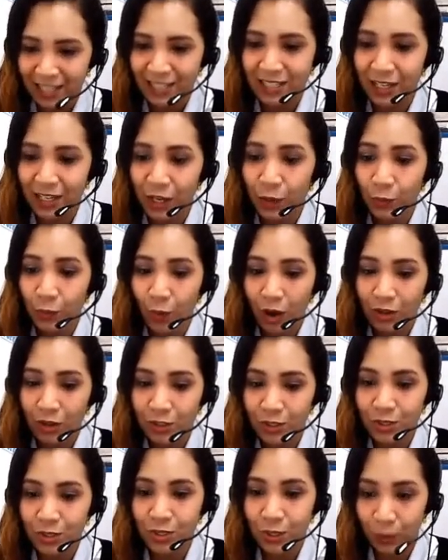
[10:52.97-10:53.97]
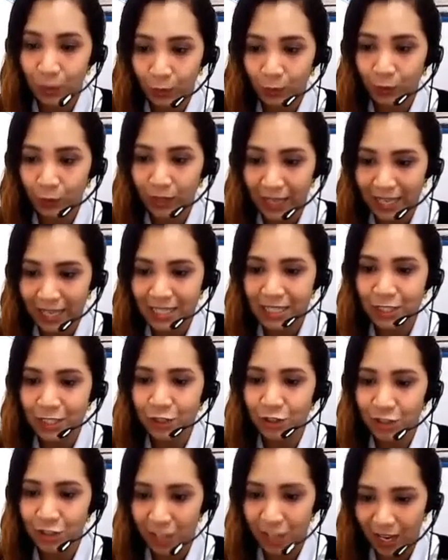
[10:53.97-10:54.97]
Did you walk to school
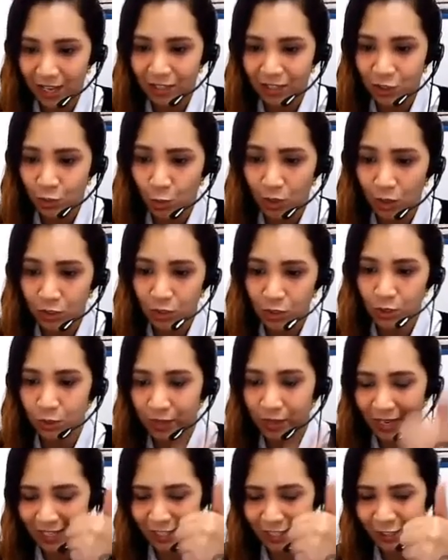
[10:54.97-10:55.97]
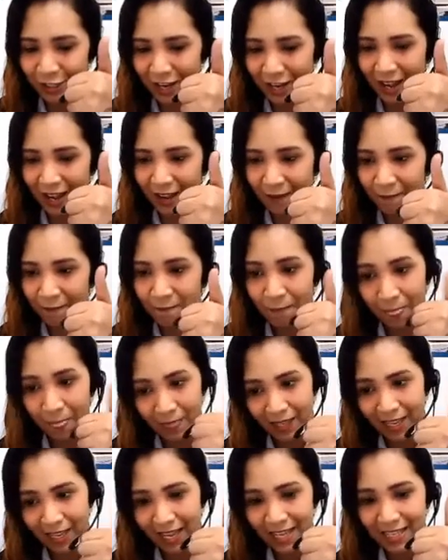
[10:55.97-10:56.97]
yesterday? Did you walk to school yesterday?
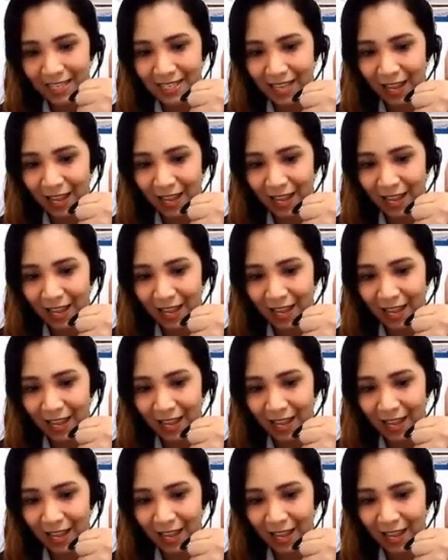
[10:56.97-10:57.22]
Yes,